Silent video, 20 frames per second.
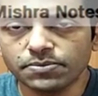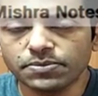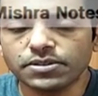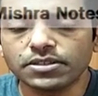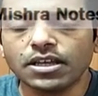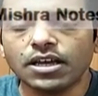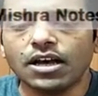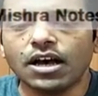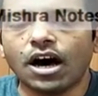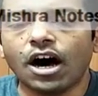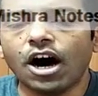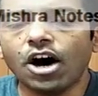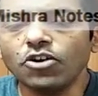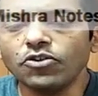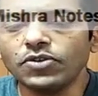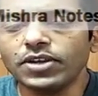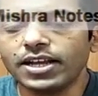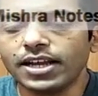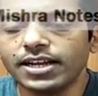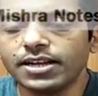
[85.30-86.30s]
comes, how
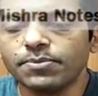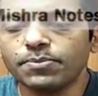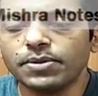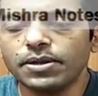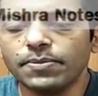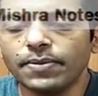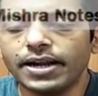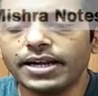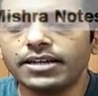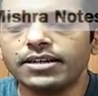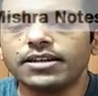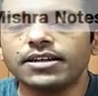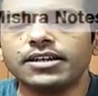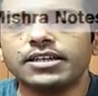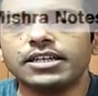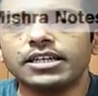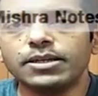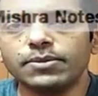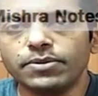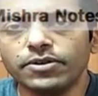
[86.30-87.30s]
we can
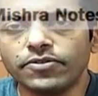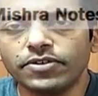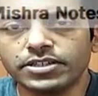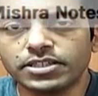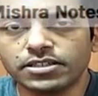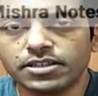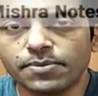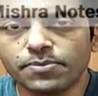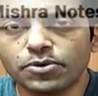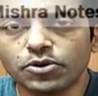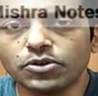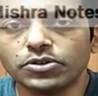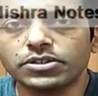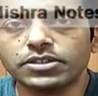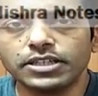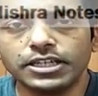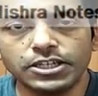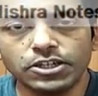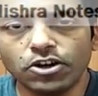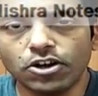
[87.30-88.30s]
implement DB first
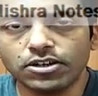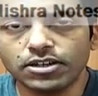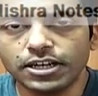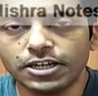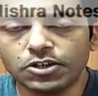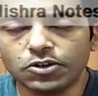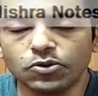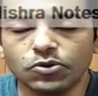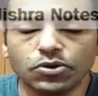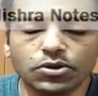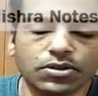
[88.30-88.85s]
approach in .NET